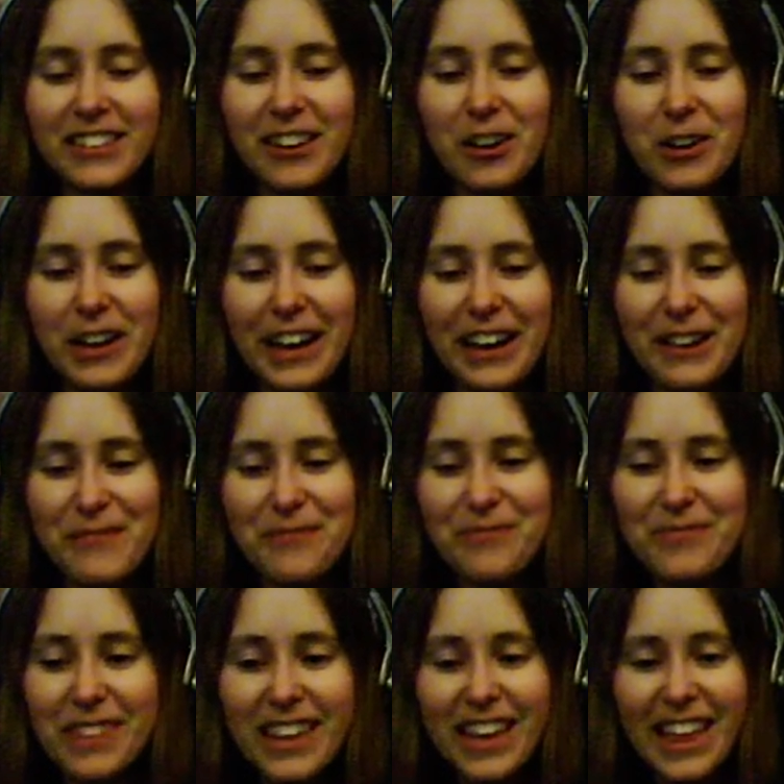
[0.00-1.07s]
Okay,
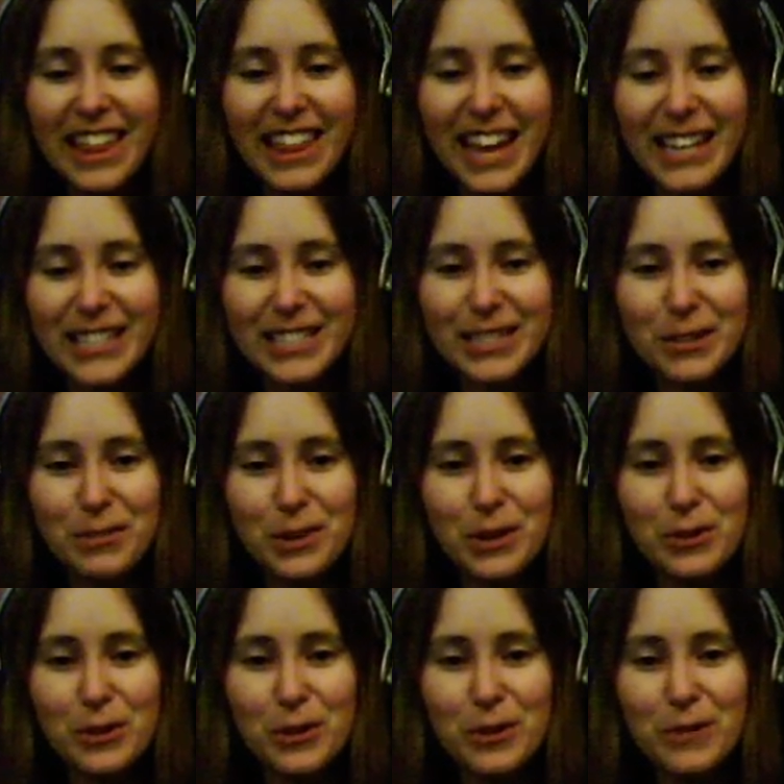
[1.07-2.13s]
that's super
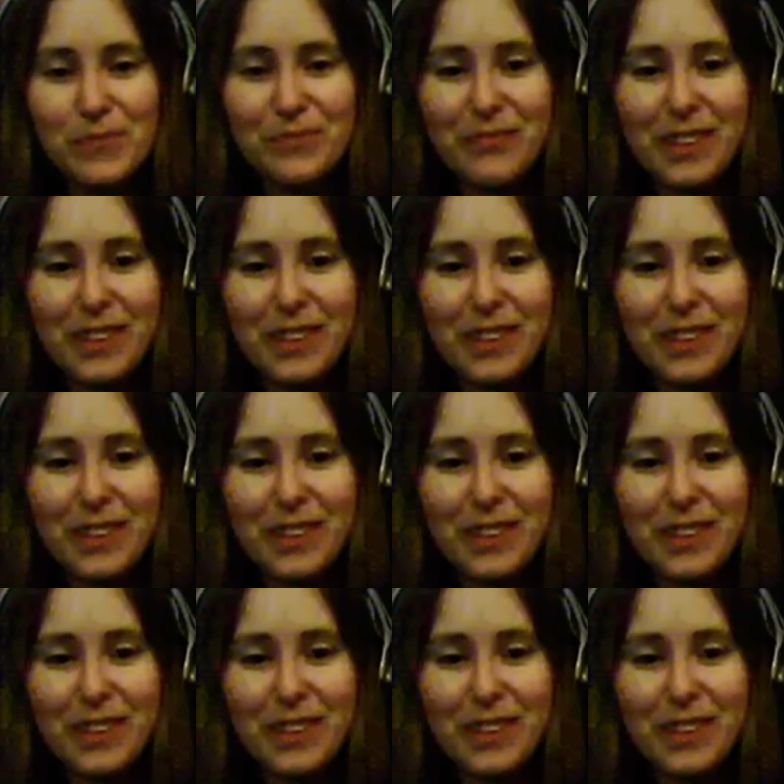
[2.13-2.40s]
cool.